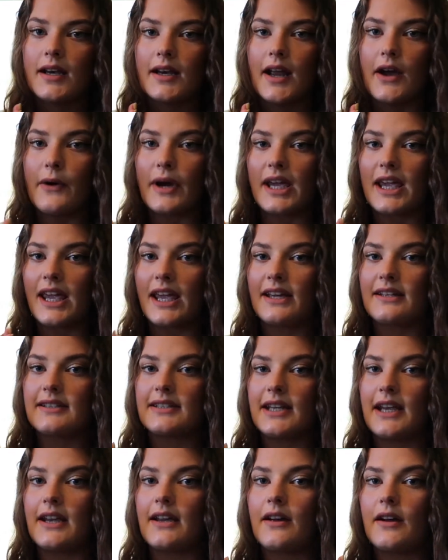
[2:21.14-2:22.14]
Now, I can't
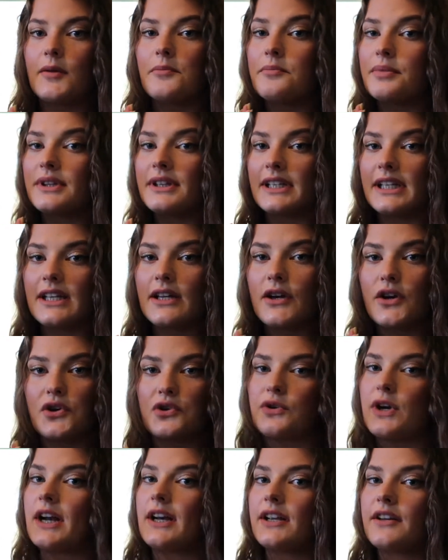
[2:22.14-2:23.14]
take complete
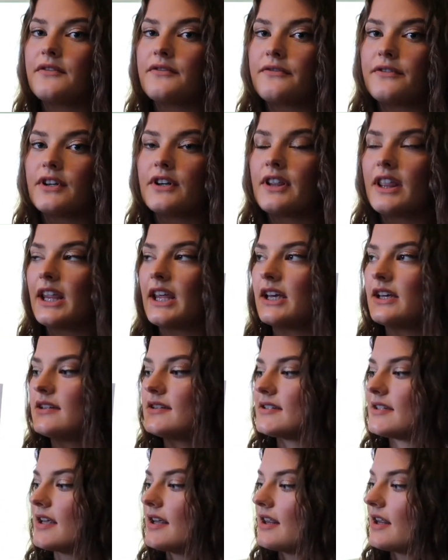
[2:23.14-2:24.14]
credit for
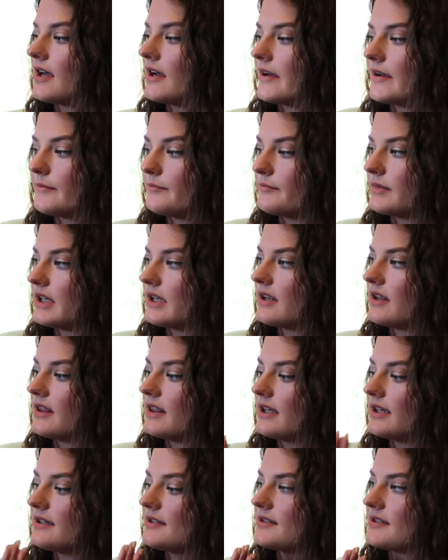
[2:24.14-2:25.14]
this.
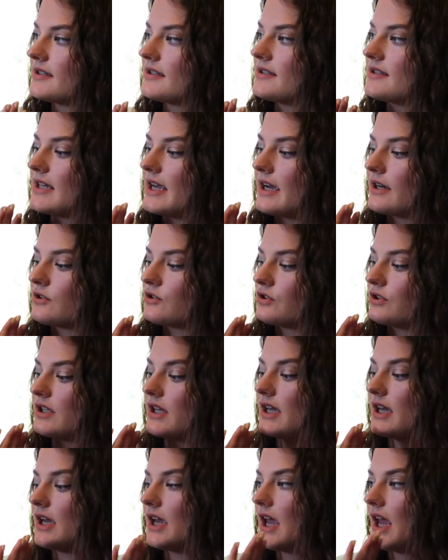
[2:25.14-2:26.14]
This is
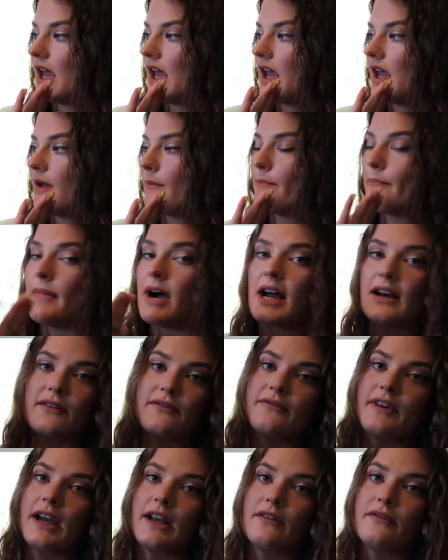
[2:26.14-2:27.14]
actually a
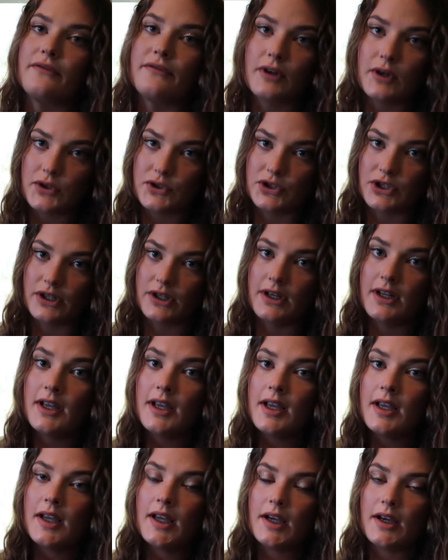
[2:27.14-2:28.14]
modified version
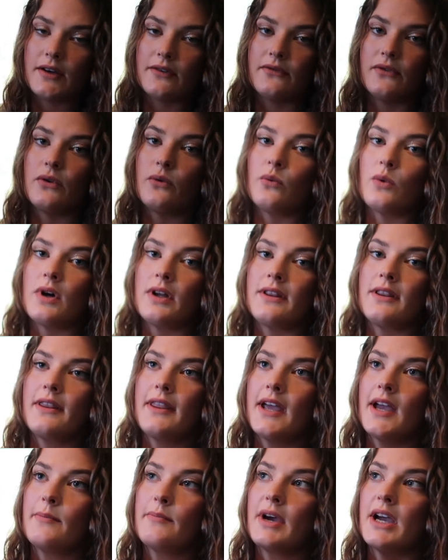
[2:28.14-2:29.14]
of the one
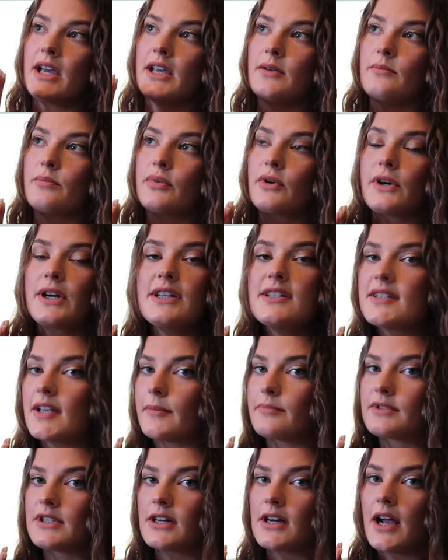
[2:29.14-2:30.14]
that my
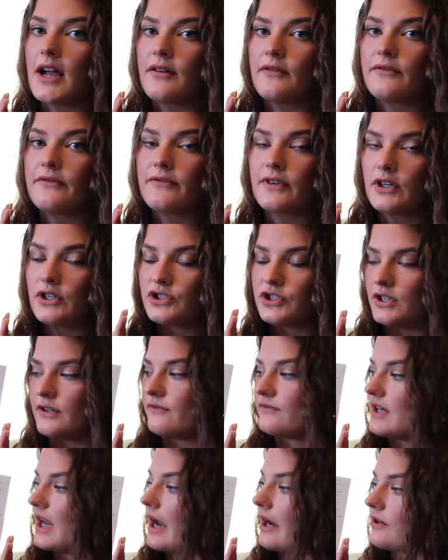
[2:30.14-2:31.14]
preceptor on first
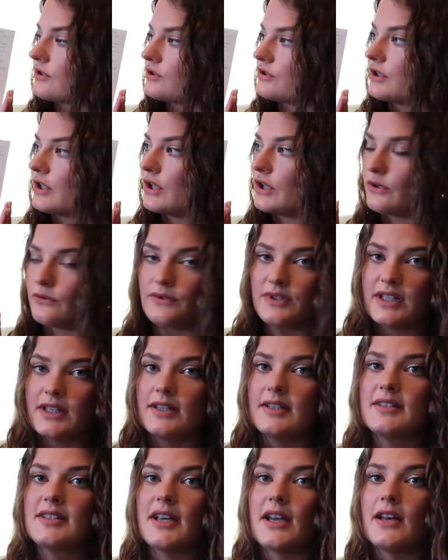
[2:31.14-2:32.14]
shift actually
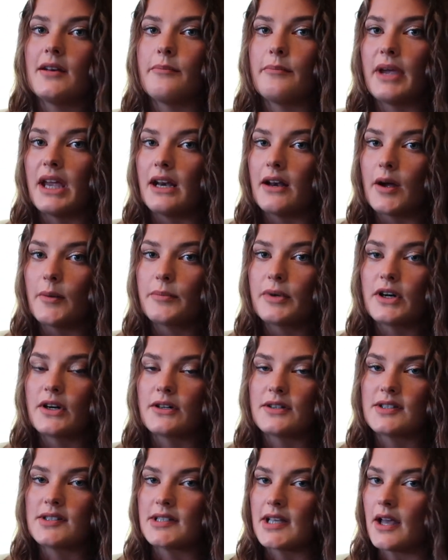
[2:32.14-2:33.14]
uses and made up
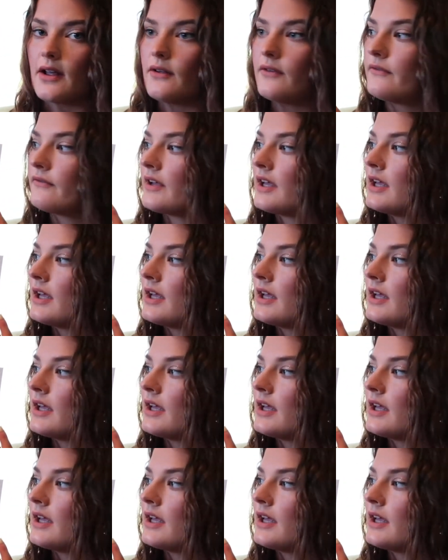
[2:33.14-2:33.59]
herself.